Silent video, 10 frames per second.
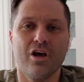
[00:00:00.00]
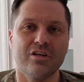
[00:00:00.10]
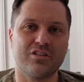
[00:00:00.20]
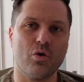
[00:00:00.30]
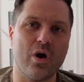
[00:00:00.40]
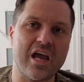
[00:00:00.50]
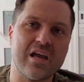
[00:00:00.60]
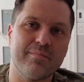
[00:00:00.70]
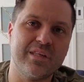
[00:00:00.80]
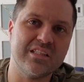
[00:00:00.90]
So
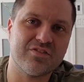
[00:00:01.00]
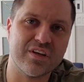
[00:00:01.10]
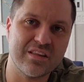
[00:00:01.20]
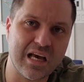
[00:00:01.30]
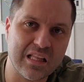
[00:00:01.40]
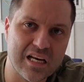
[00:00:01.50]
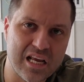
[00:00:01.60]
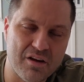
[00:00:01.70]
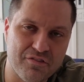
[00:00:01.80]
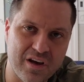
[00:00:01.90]
AMD's
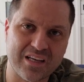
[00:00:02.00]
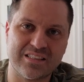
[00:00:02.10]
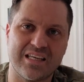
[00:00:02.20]
FidelityFX